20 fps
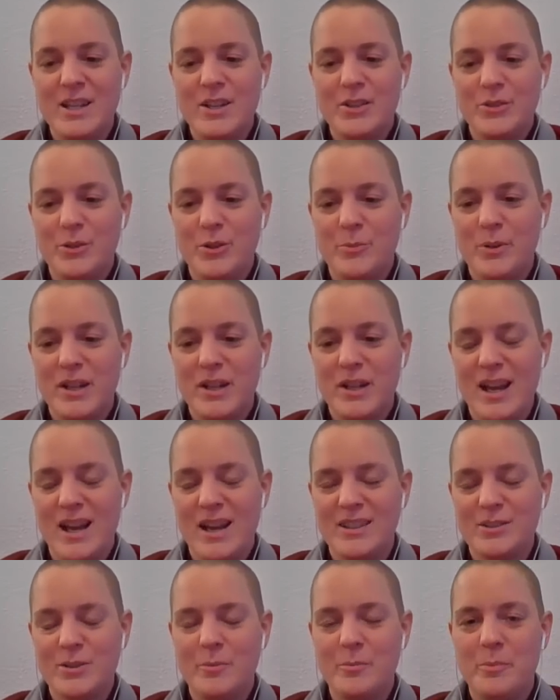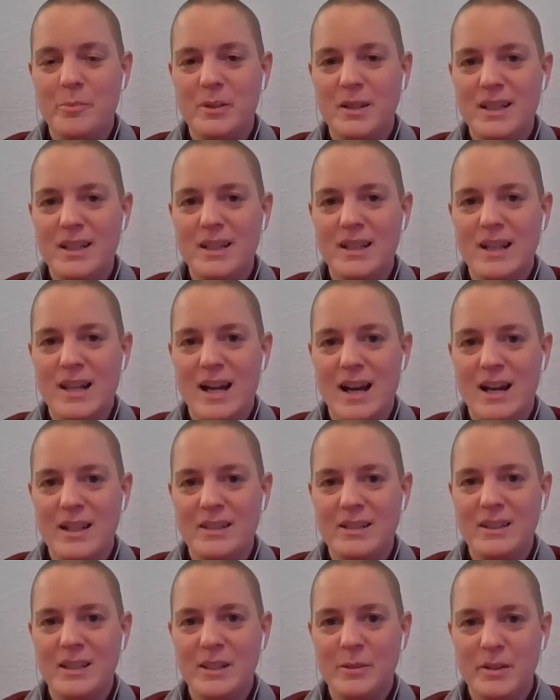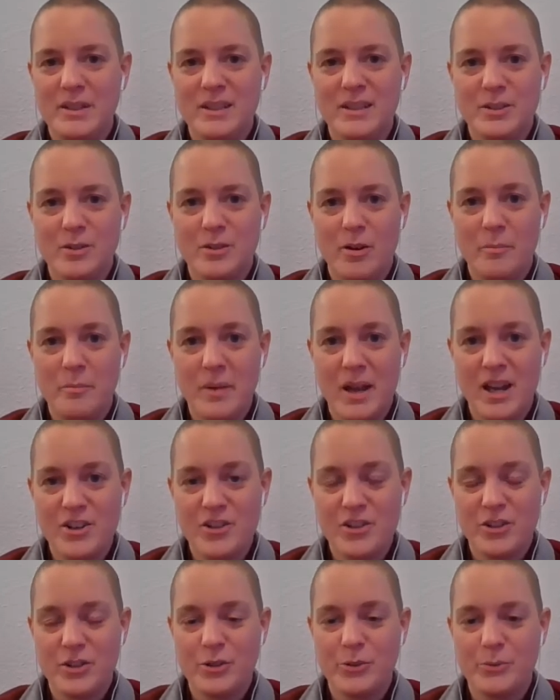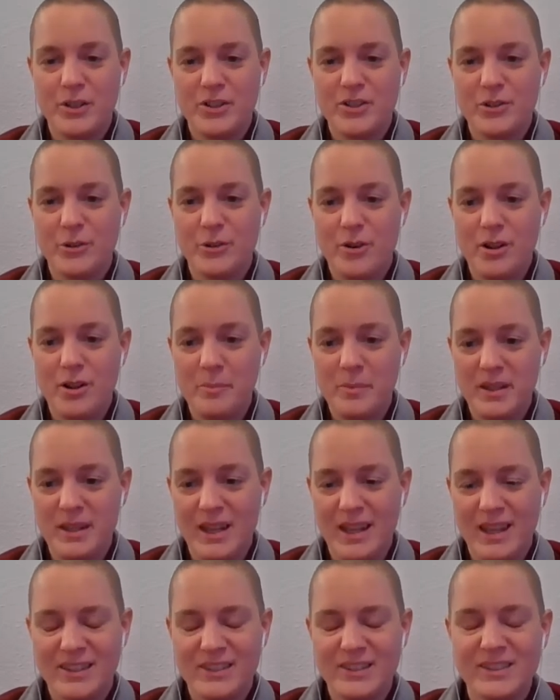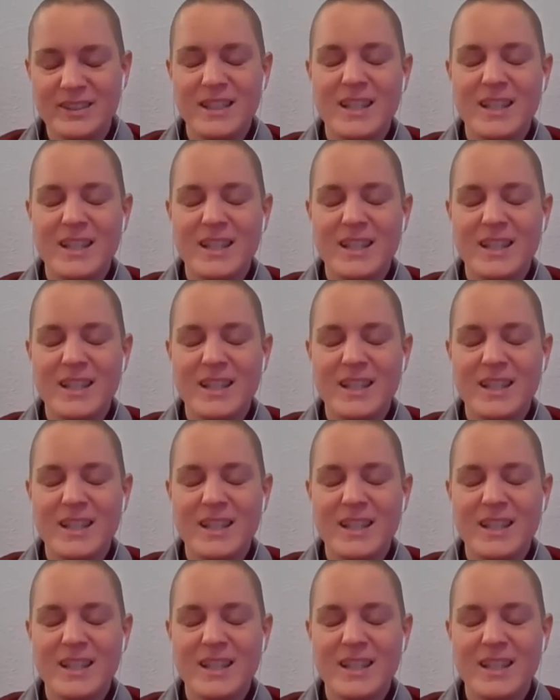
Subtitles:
So a Buddha has completely unlimited compassion towards all beings.